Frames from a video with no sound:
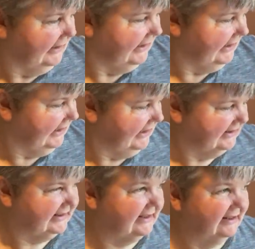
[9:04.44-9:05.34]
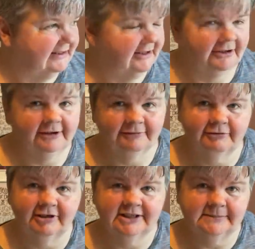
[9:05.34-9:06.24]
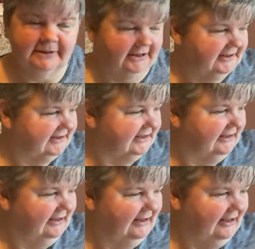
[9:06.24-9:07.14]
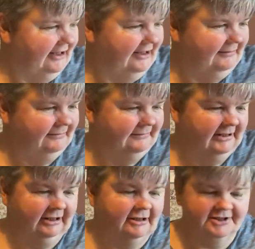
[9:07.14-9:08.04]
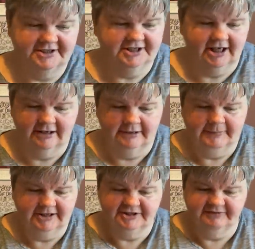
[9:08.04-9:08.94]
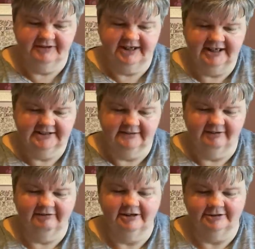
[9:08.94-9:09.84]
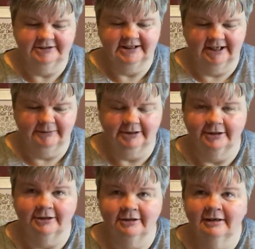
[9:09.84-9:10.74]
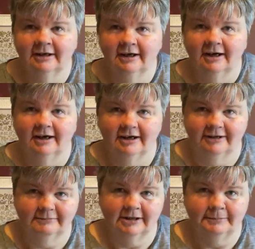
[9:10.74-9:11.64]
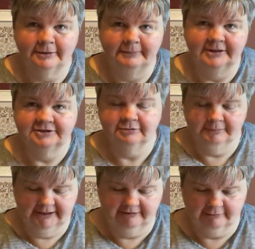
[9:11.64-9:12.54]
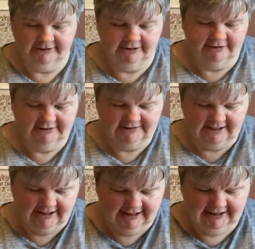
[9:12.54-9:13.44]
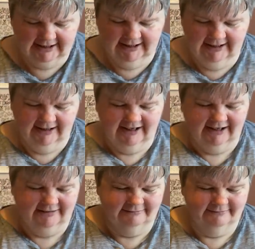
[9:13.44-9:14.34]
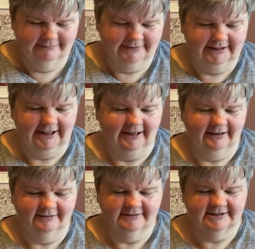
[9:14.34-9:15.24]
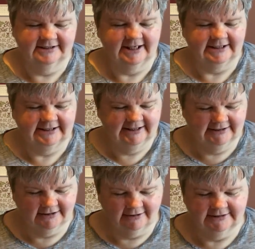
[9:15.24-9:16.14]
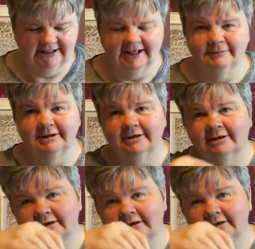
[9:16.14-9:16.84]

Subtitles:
is Song of Christmas. I lost the picture for this a very long time ago. I'll put a picture up here of what it looks like. But yeah, I started this a long time ago,